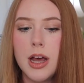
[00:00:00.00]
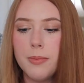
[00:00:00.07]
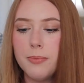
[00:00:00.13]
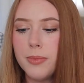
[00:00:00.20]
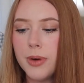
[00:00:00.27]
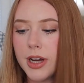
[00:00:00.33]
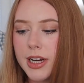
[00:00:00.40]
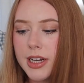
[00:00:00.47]

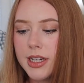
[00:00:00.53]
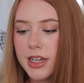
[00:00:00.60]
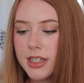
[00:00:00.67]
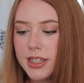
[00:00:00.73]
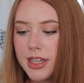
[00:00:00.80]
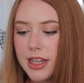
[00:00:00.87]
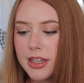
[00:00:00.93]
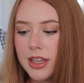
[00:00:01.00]
but it does
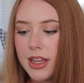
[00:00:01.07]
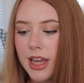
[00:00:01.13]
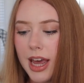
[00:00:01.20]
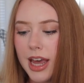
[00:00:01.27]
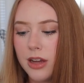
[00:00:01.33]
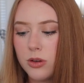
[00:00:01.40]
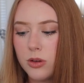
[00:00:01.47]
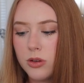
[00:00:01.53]
say that the
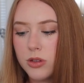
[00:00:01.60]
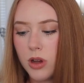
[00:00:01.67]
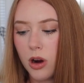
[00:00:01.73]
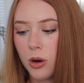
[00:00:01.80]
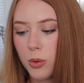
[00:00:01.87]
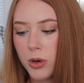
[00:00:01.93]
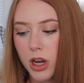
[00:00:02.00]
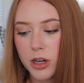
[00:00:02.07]
handles
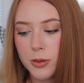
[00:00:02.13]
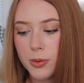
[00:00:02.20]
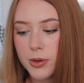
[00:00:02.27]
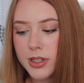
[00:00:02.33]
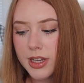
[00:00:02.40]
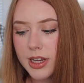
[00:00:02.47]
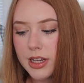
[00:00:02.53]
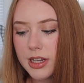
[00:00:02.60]
are
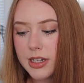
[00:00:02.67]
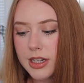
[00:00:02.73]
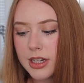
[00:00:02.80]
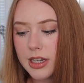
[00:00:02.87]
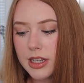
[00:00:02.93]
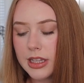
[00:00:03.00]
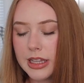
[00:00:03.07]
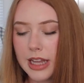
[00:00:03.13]
100%
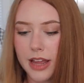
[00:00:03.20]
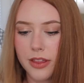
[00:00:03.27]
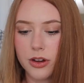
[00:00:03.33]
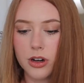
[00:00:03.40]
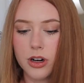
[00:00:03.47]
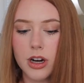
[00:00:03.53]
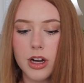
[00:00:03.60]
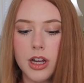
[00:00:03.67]

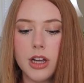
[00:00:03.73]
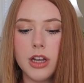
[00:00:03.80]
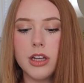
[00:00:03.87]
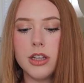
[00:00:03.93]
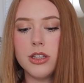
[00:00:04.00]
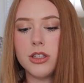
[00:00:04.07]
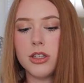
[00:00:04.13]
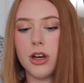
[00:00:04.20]
leather.
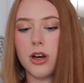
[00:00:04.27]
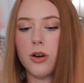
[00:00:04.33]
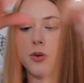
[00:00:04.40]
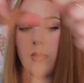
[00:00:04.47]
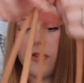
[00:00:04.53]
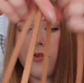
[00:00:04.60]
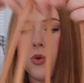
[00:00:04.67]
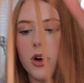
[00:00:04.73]

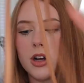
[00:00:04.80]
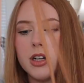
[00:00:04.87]
So for